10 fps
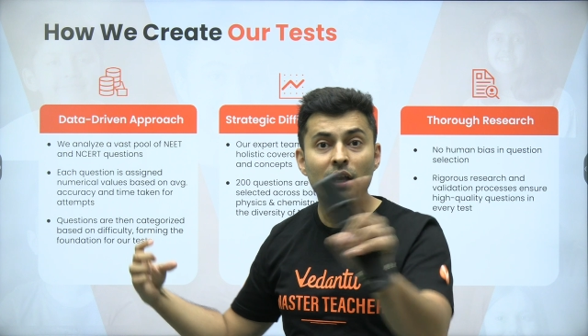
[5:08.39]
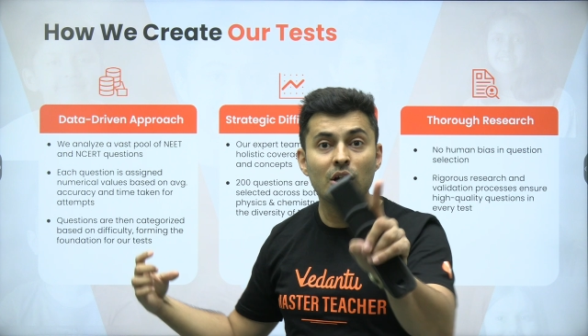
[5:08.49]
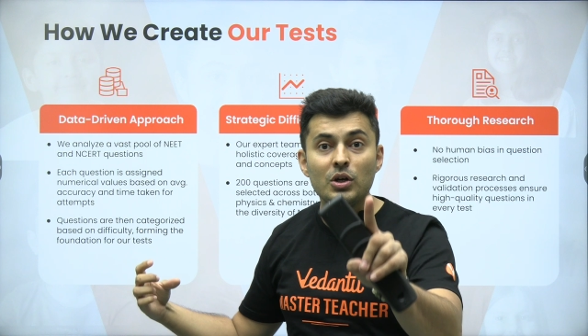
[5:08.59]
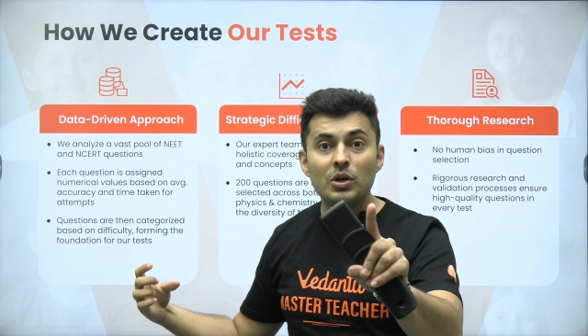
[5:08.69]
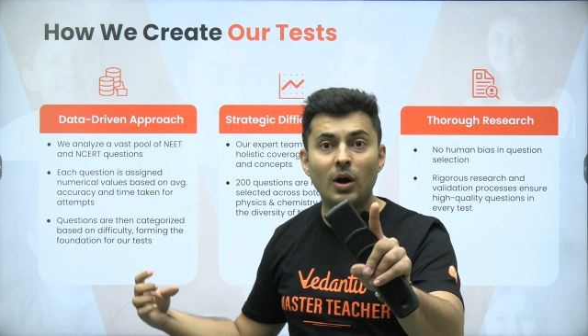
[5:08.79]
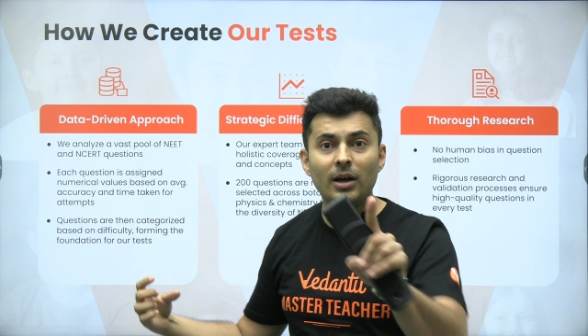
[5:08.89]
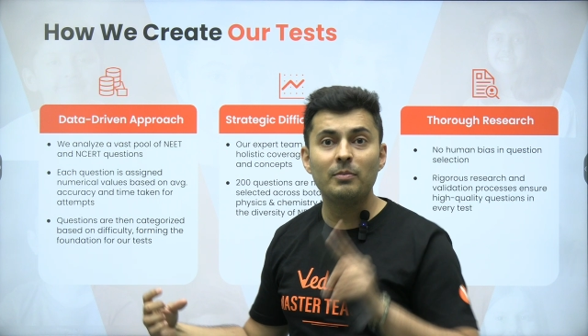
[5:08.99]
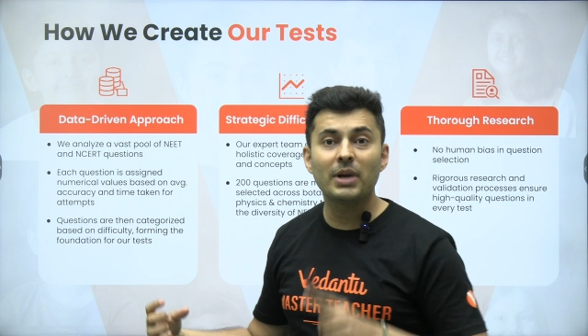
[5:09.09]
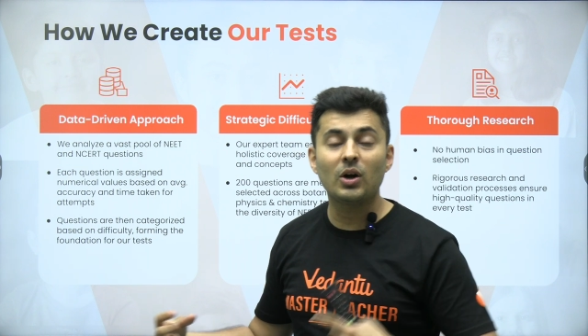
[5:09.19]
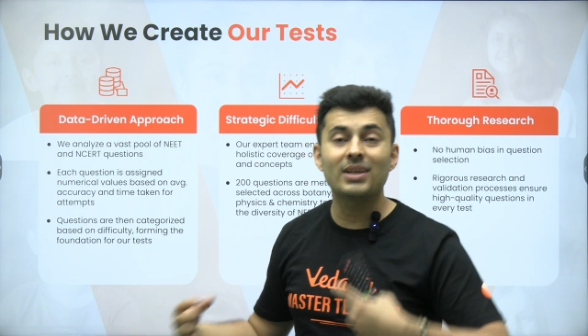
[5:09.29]

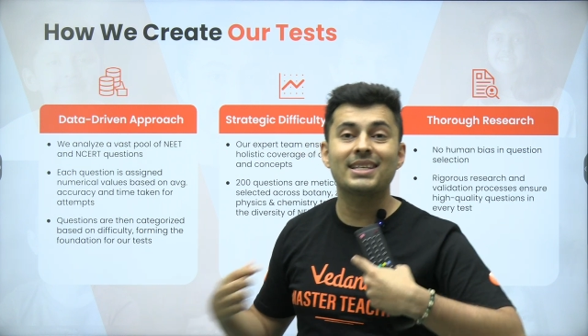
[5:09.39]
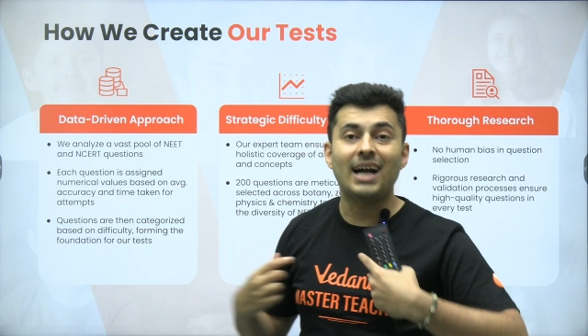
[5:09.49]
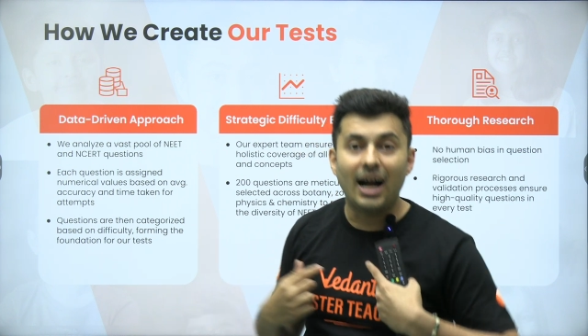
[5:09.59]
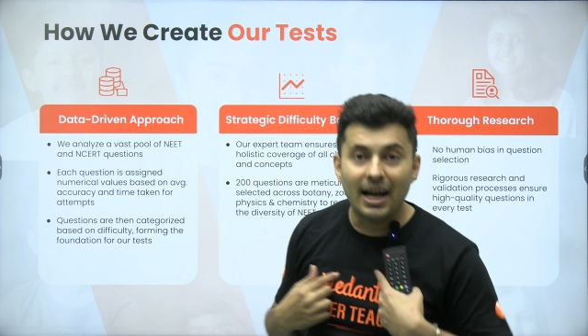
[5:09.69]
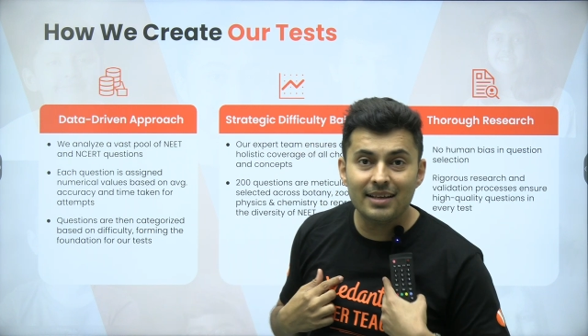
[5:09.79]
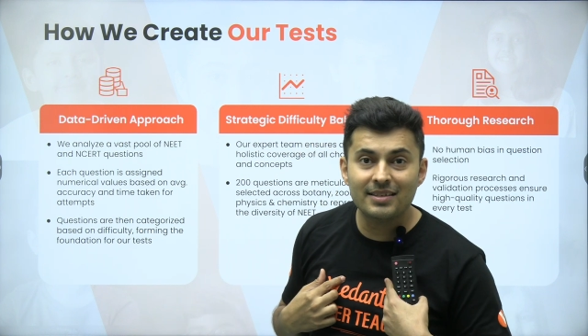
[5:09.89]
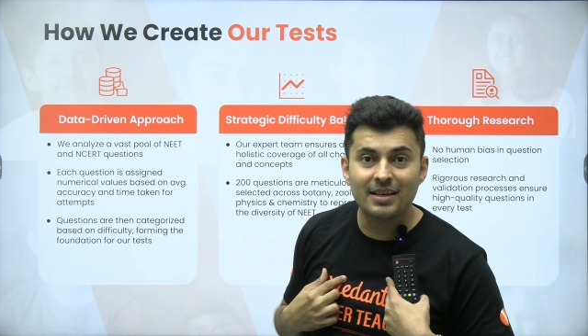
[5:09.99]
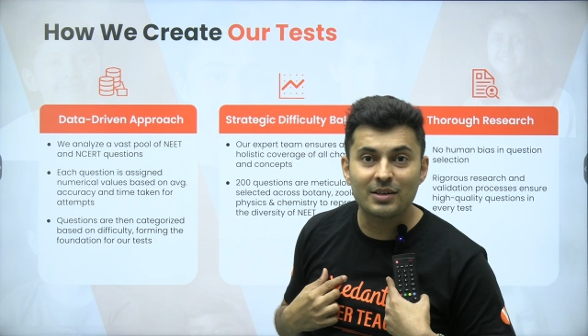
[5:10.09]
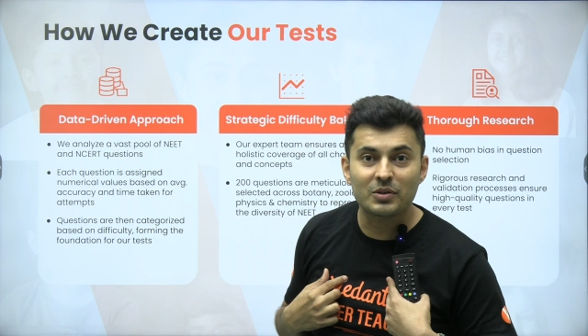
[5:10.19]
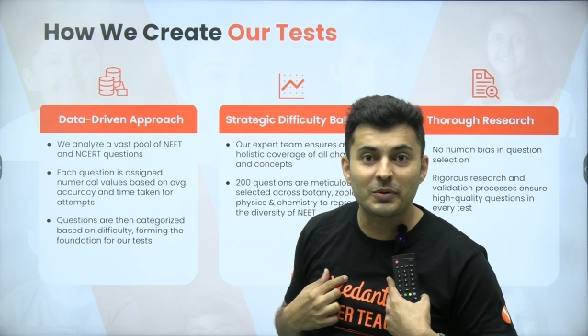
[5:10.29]
not because I
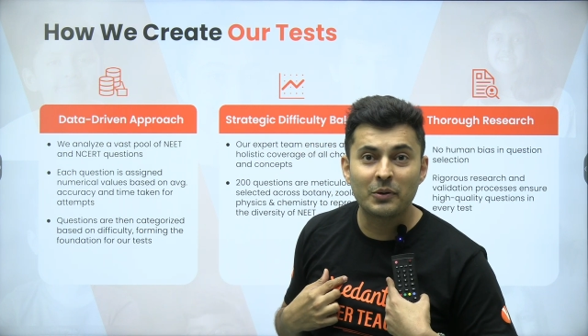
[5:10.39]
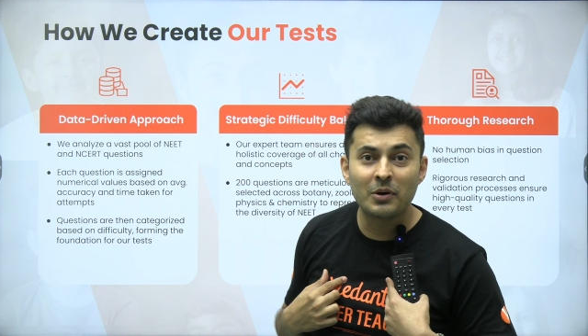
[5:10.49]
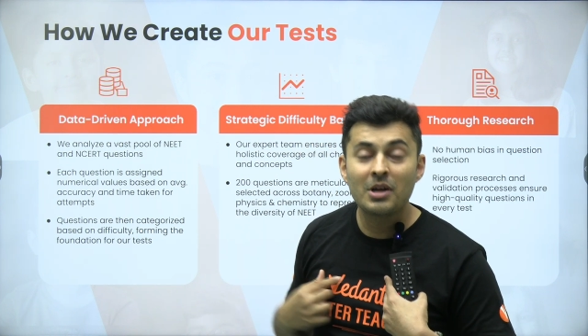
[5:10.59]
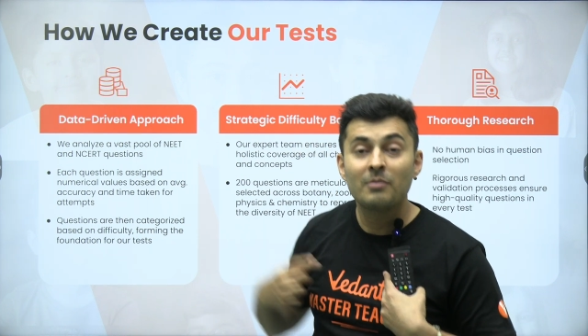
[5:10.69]
say so,